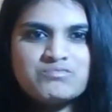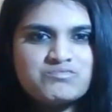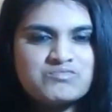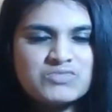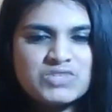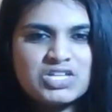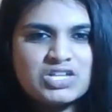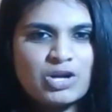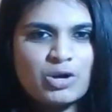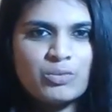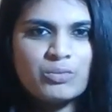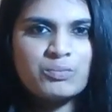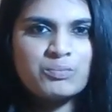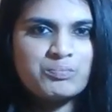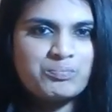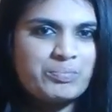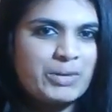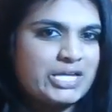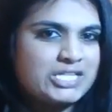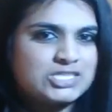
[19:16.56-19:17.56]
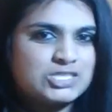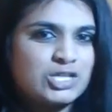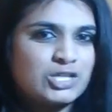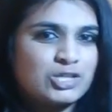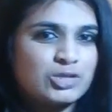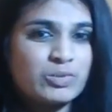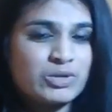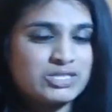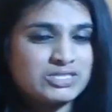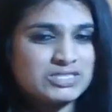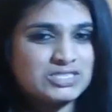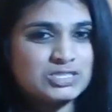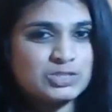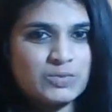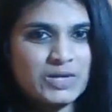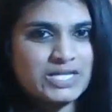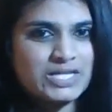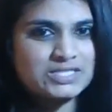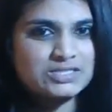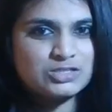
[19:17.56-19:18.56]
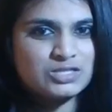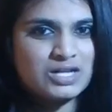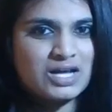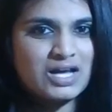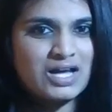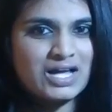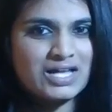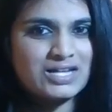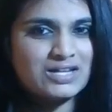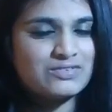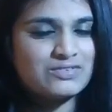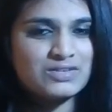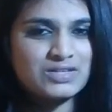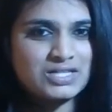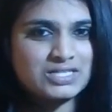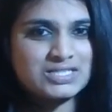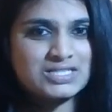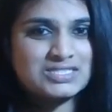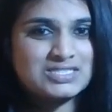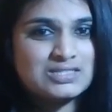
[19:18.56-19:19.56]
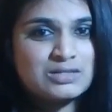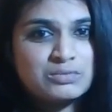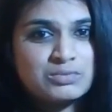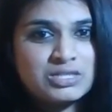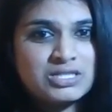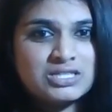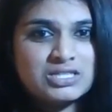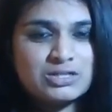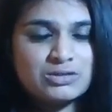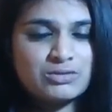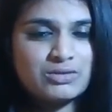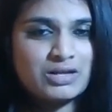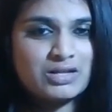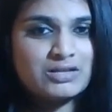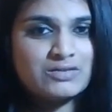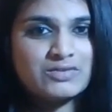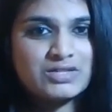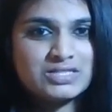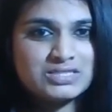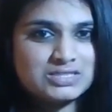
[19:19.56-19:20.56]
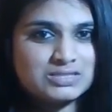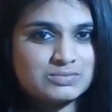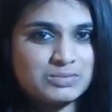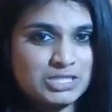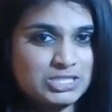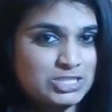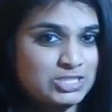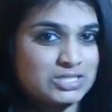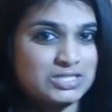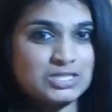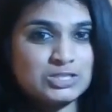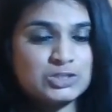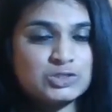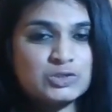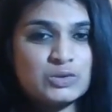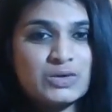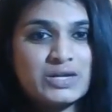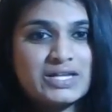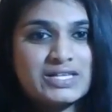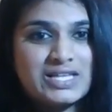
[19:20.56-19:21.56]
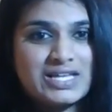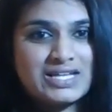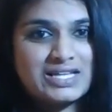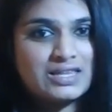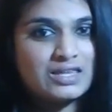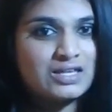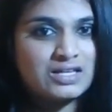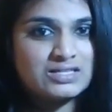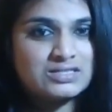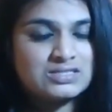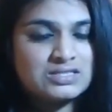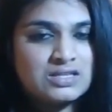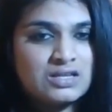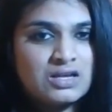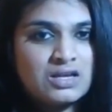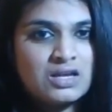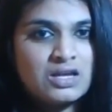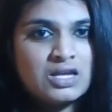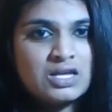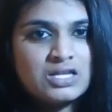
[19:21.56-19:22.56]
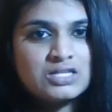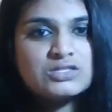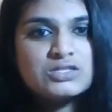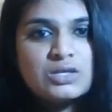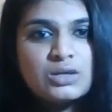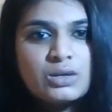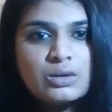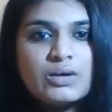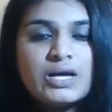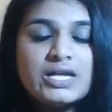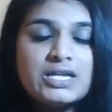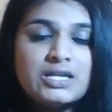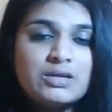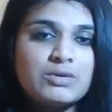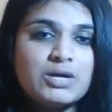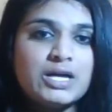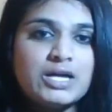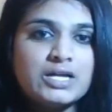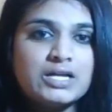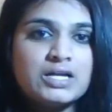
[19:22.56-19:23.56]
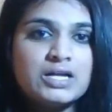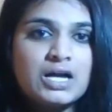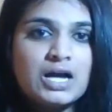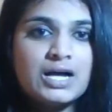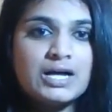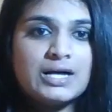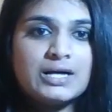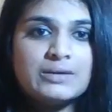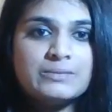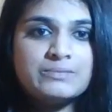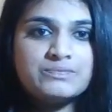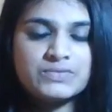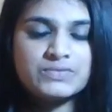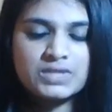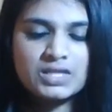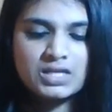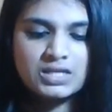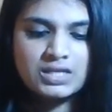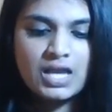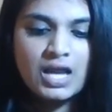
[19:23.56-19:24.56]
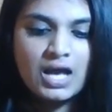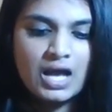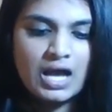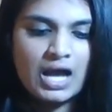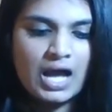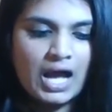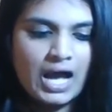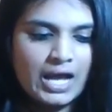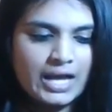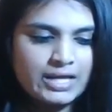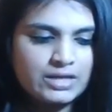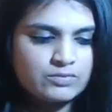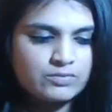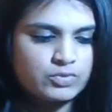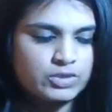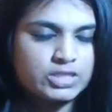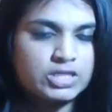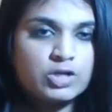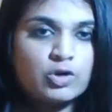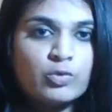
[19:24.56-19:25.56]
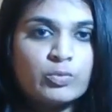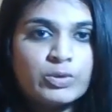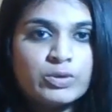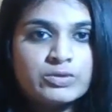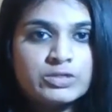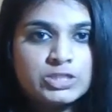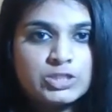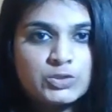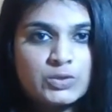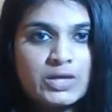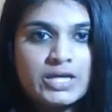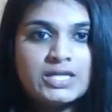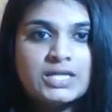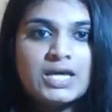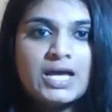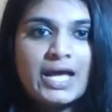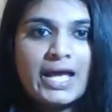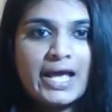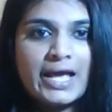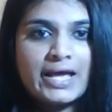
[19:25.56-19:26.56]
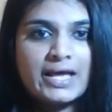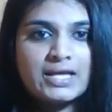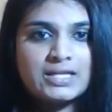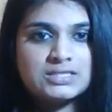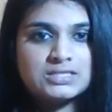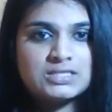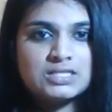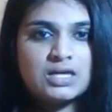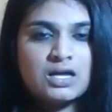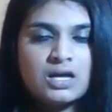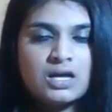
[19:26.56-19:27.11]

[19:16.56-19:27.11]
you know, based on the person's race or not. I feel like that's completely irrelevant, especially in a story like this. So anyway, yeah, I really hope you enjoyed, and